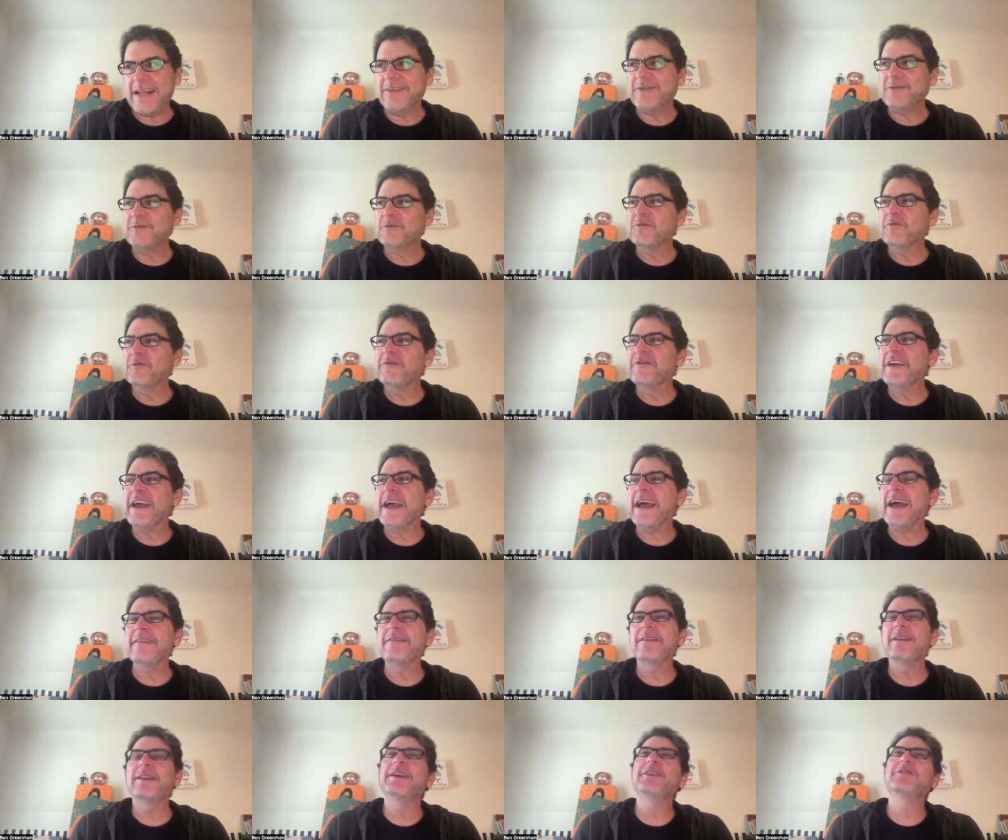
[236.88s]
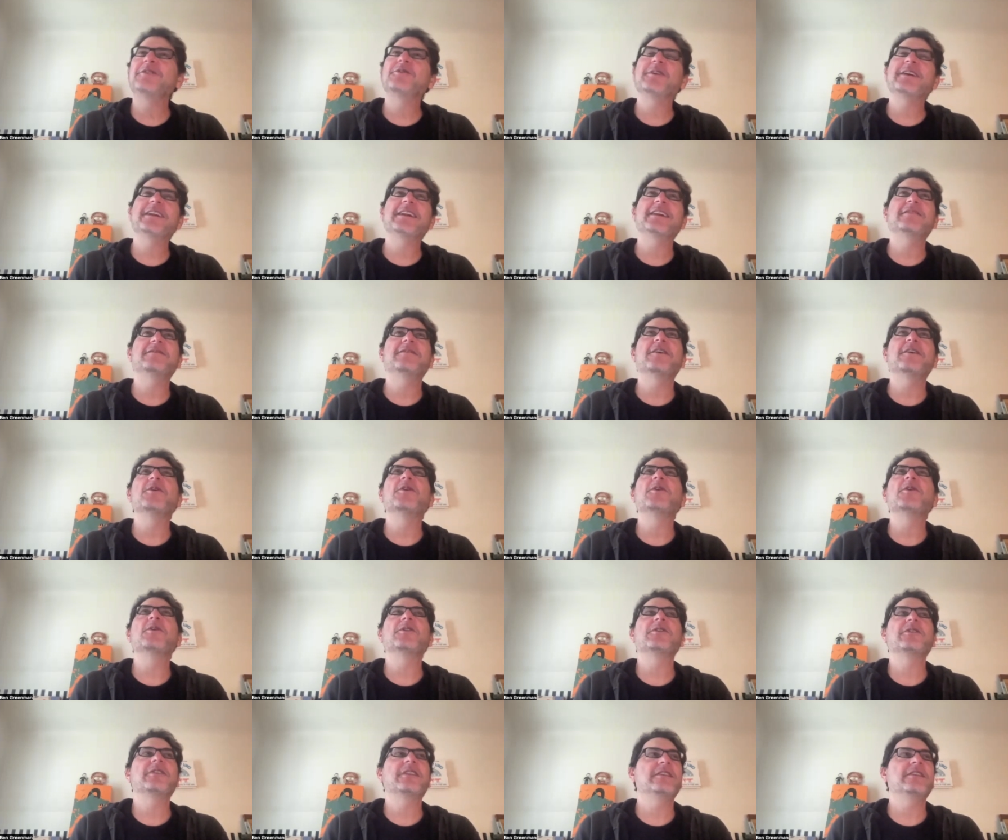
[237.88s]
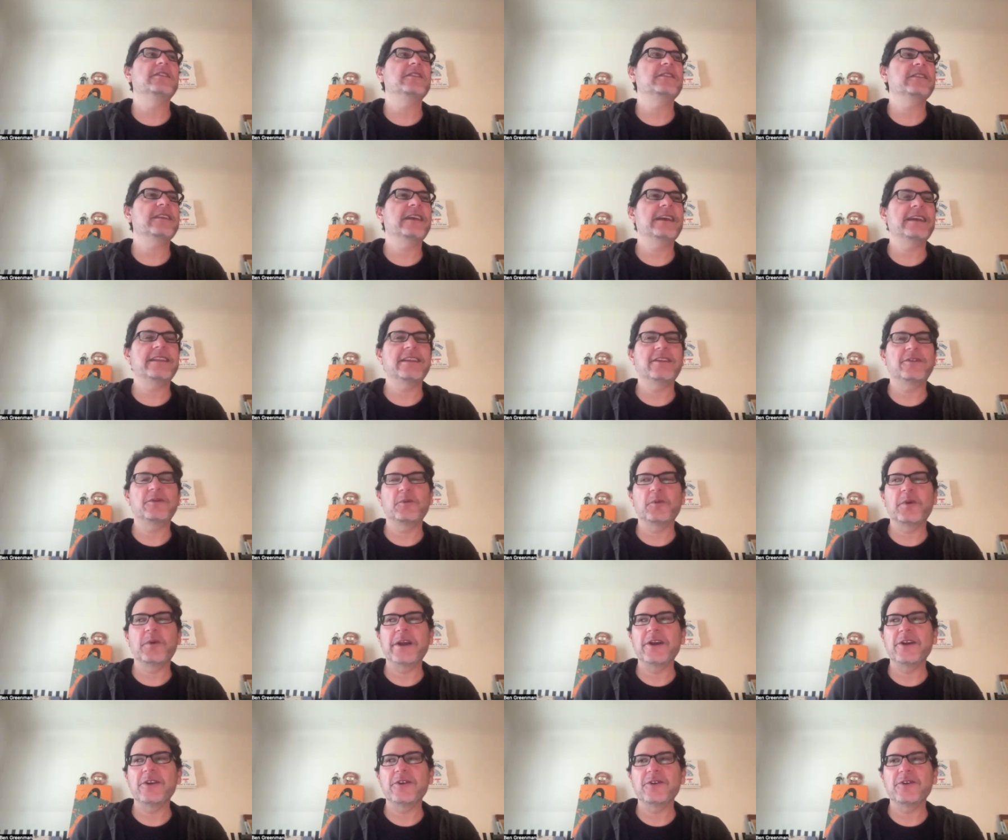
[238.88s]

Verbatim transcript: it's heavily treated vocals and just like this weird